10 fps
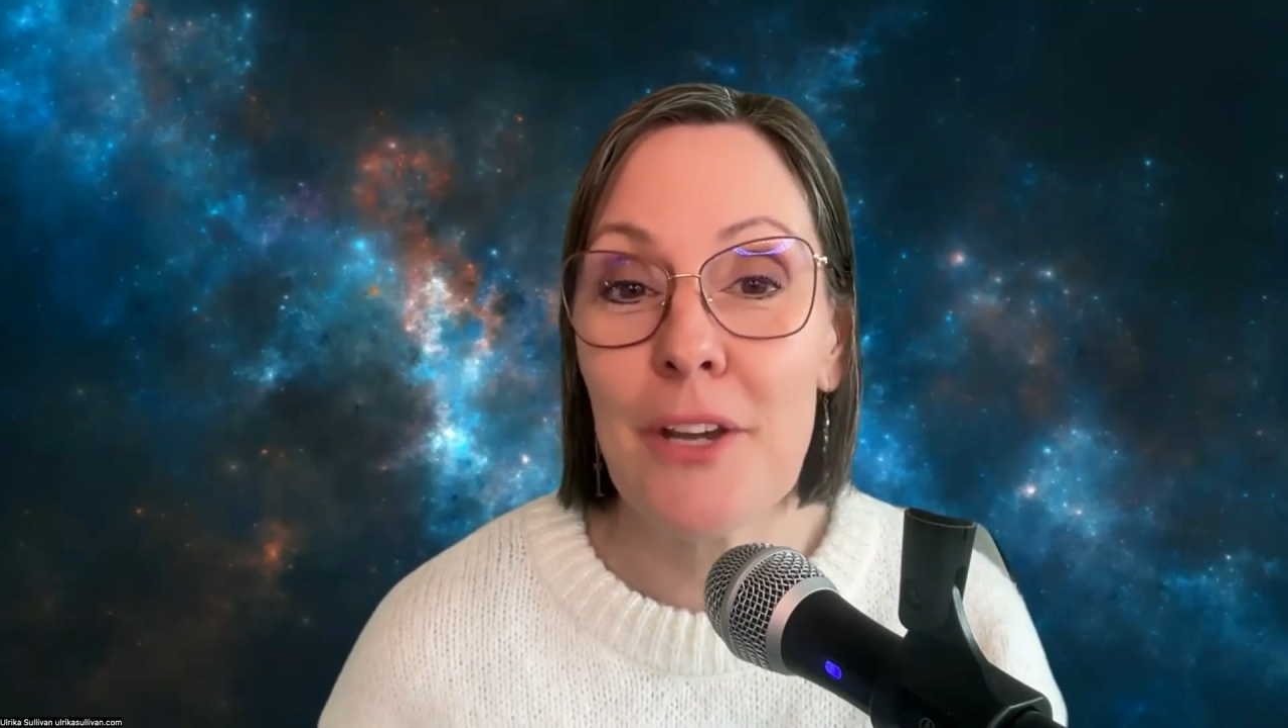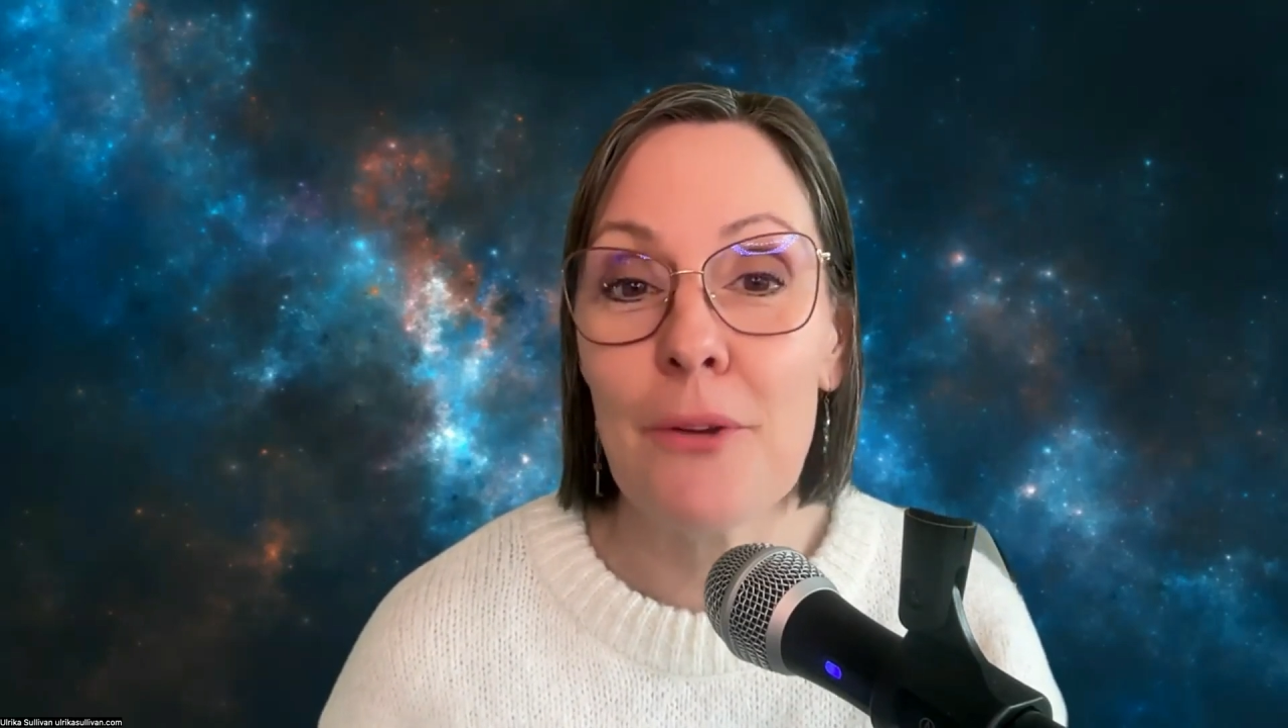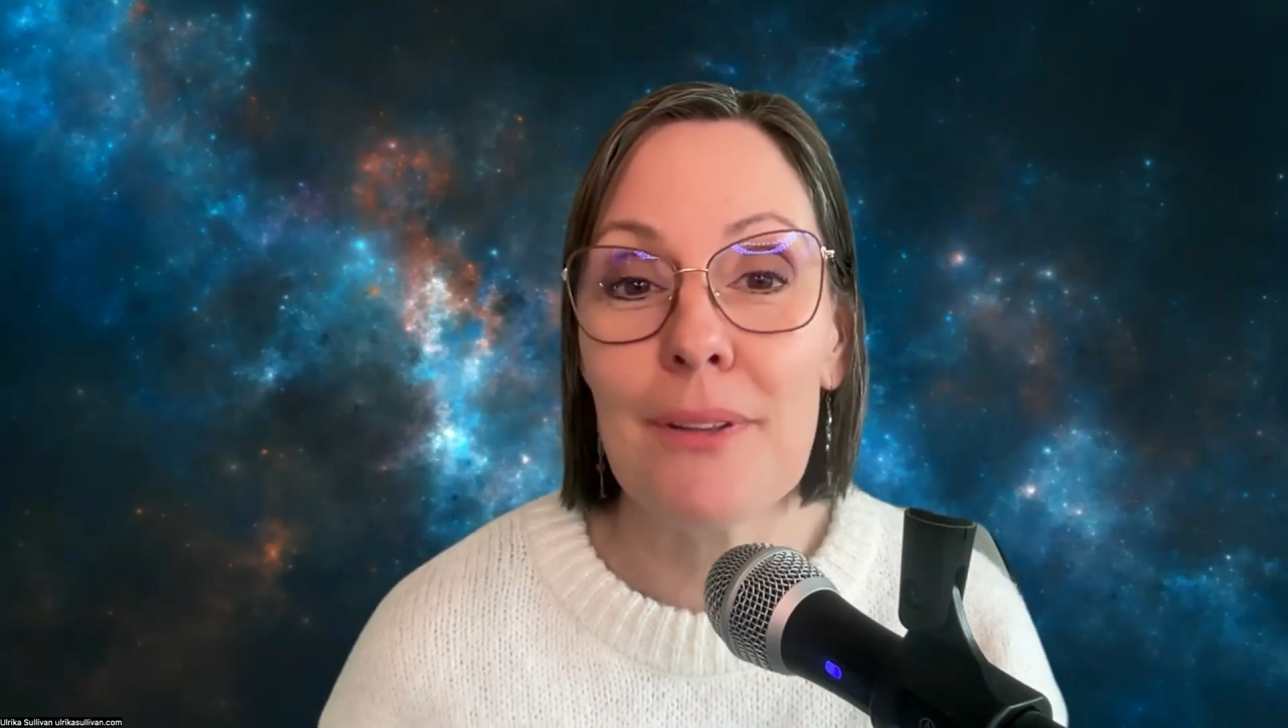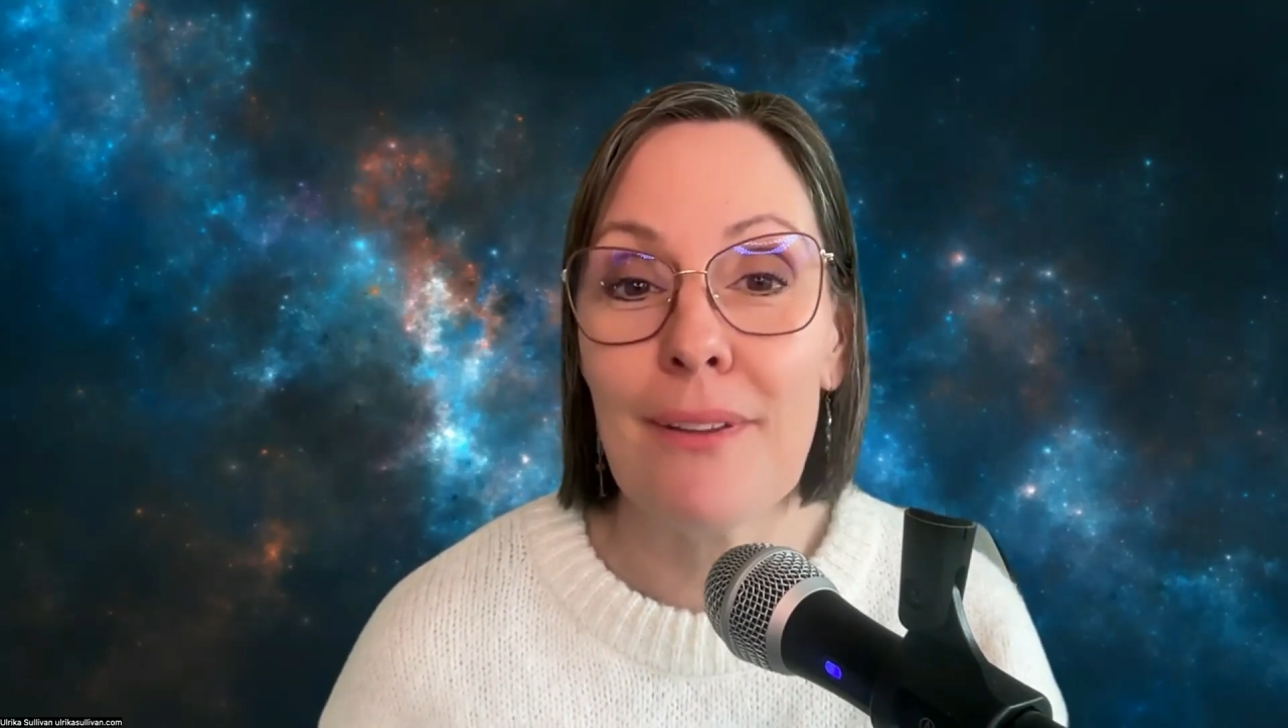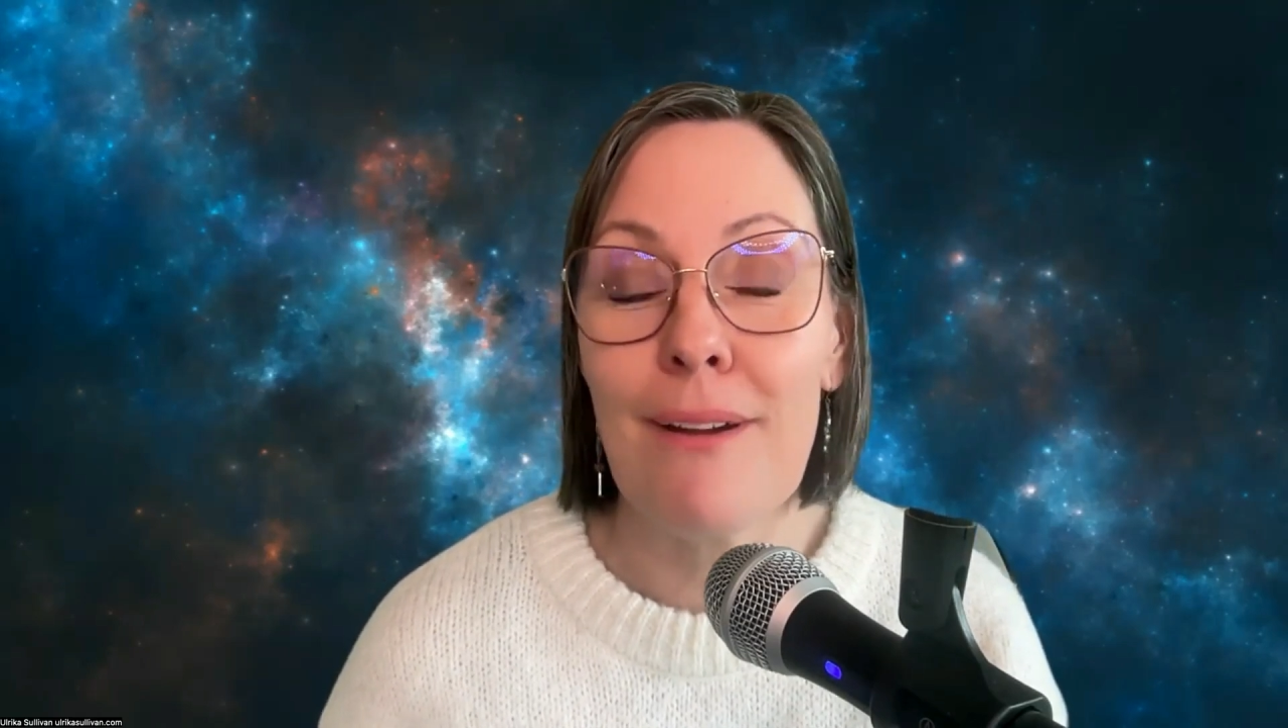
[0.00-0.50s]

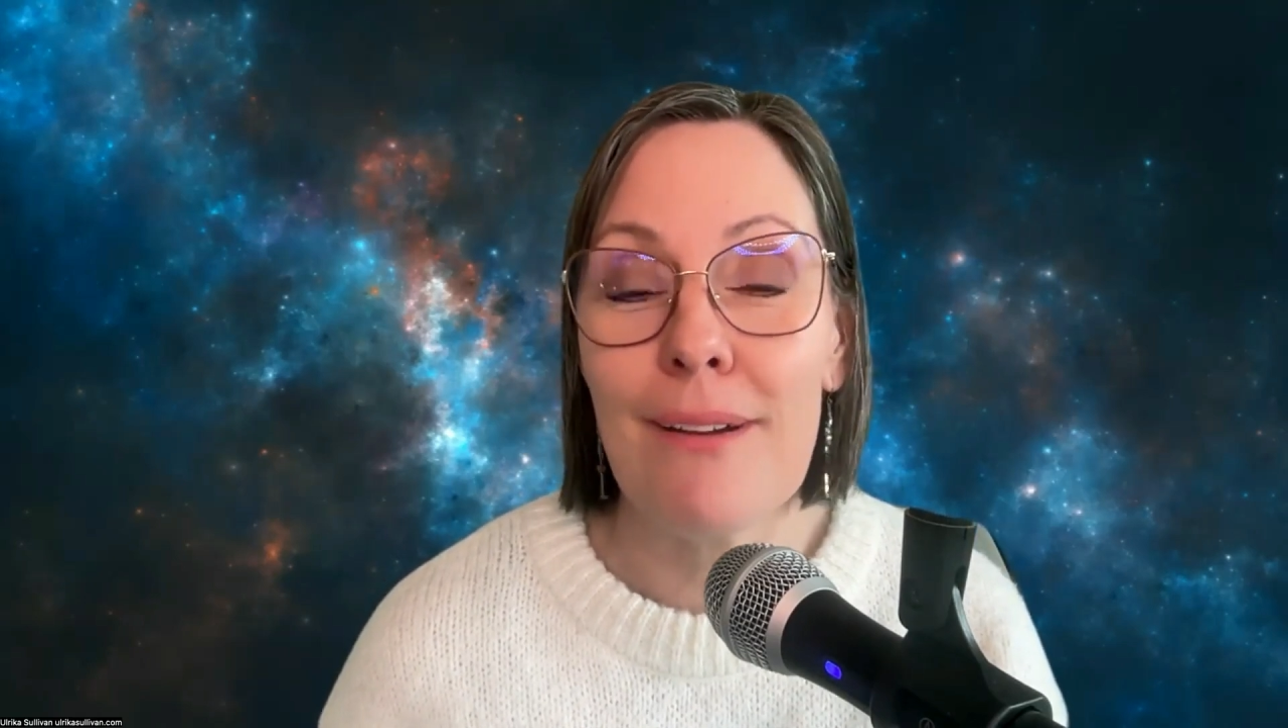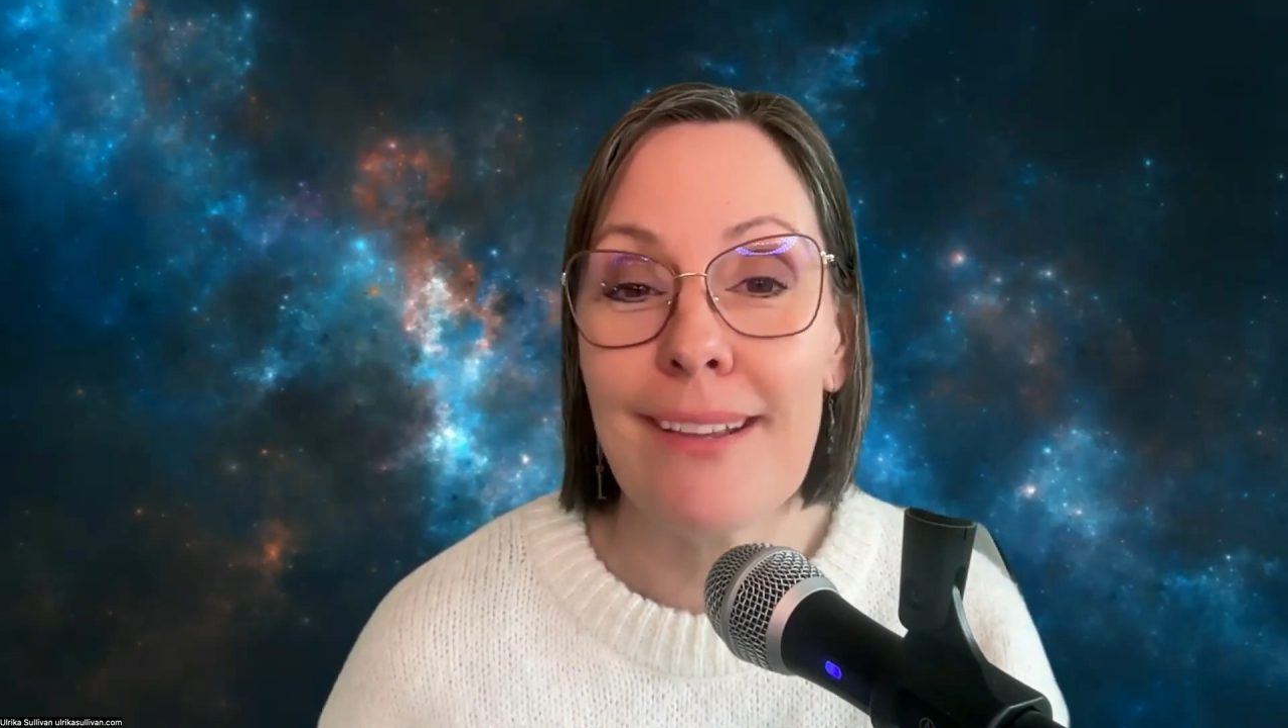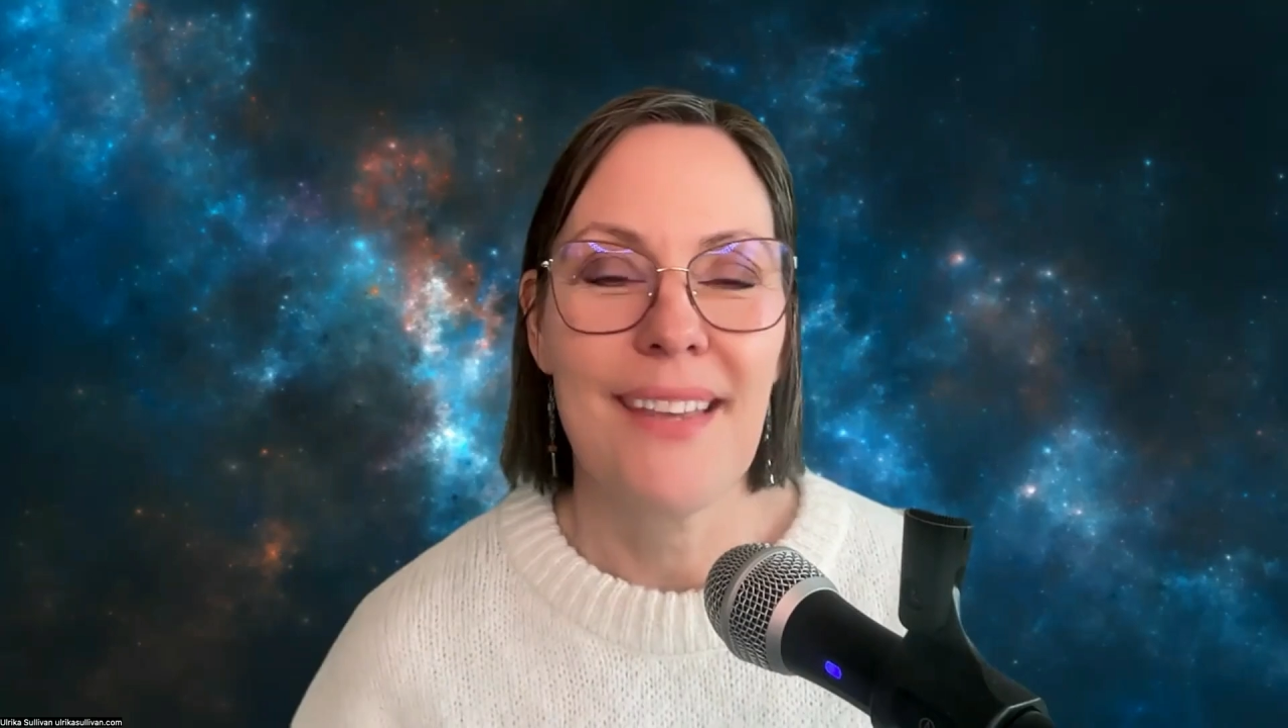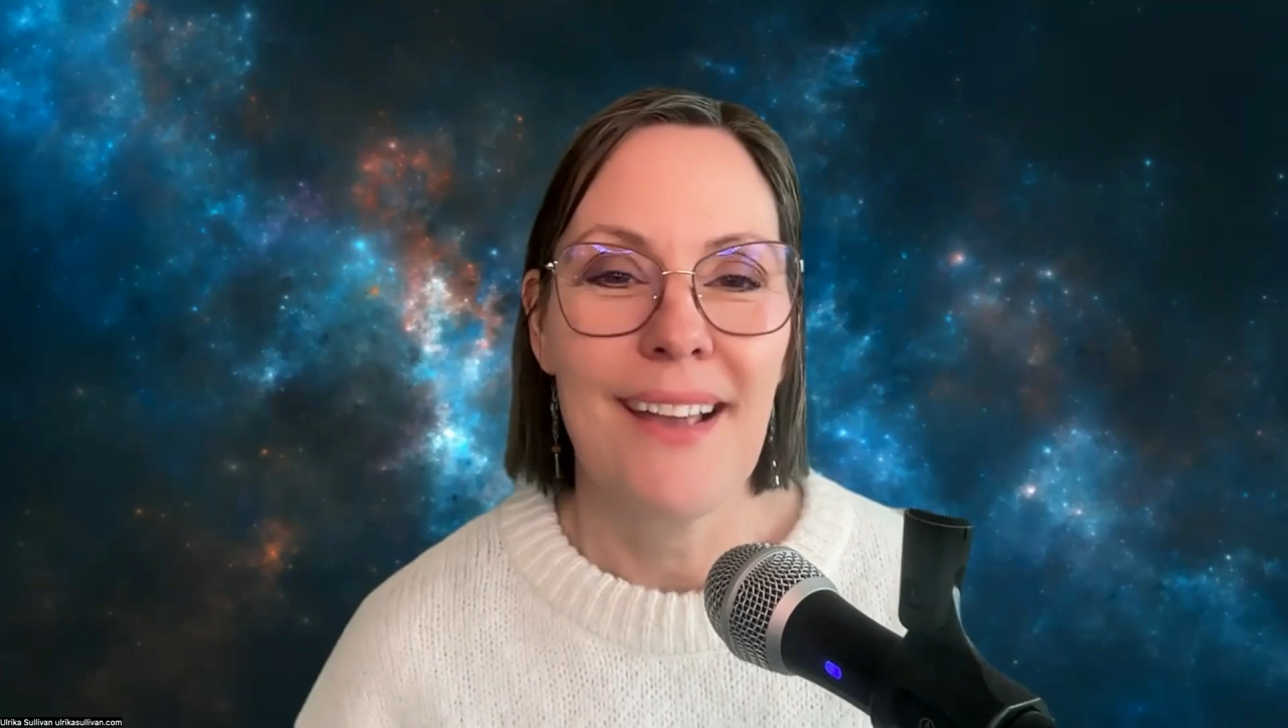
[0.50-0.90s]
go along.